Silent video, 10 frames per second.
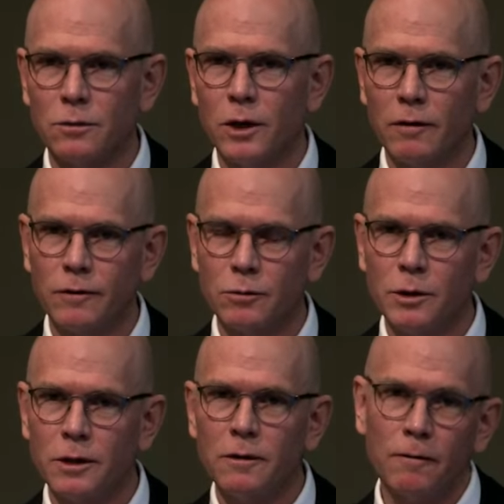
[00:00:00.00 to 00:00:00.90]
We have to
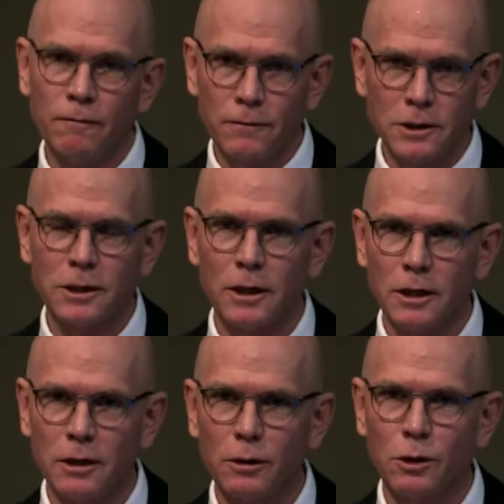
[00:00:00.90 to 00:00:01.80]
be
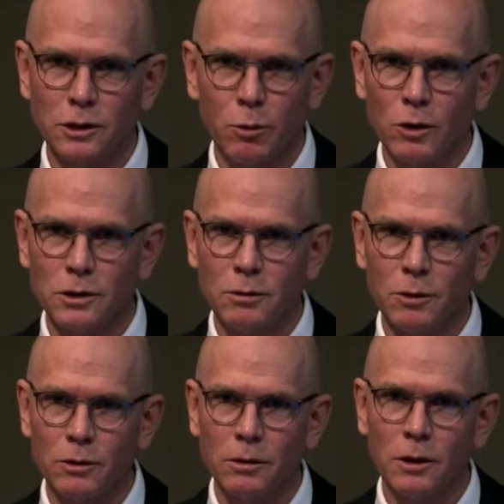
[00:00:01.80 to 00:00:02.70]
fiscally
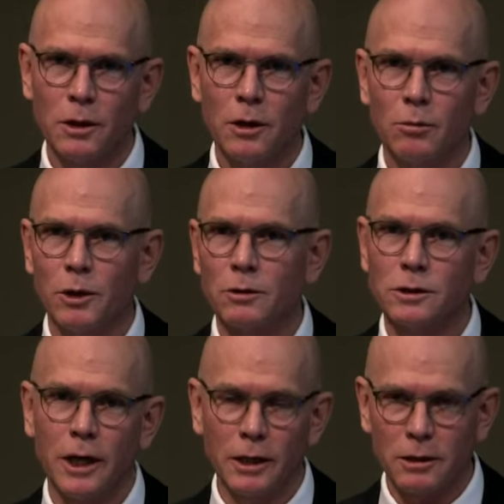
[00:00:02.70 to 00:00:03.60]
responsible because
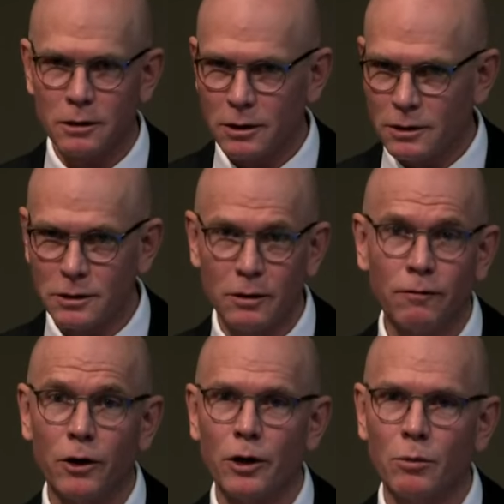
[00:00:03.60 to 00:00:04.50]
that is a
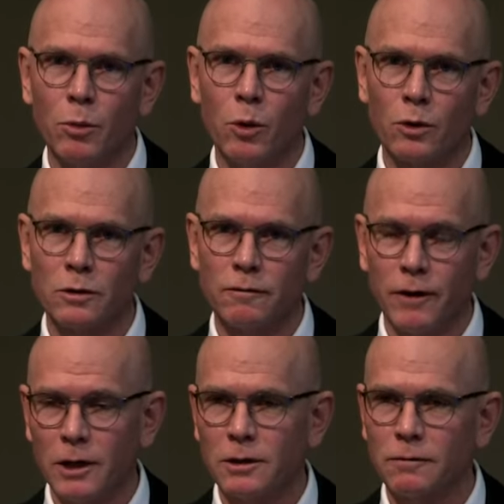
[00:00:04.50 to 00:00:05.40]
very important
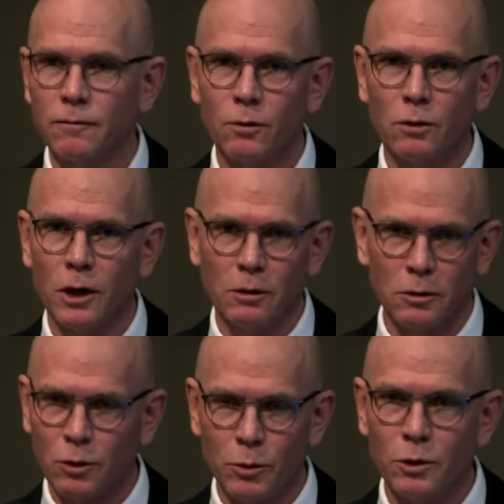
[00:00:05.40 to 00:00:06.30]
factor for our
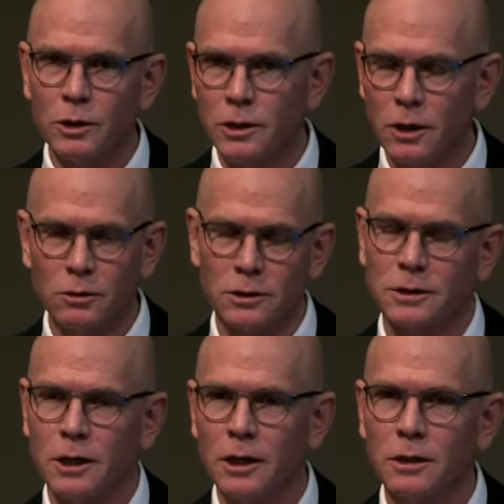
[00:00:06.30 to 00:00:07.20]
community, our
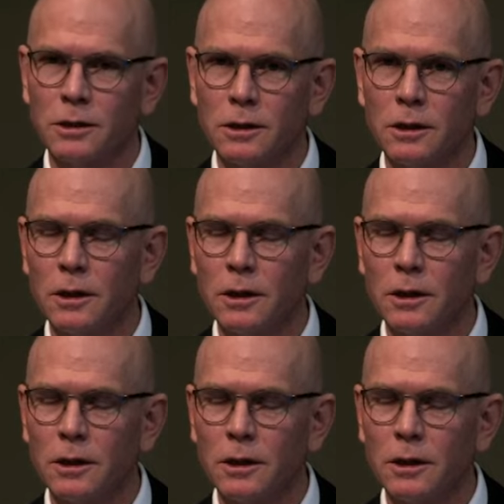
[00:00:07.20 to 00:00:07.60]
society.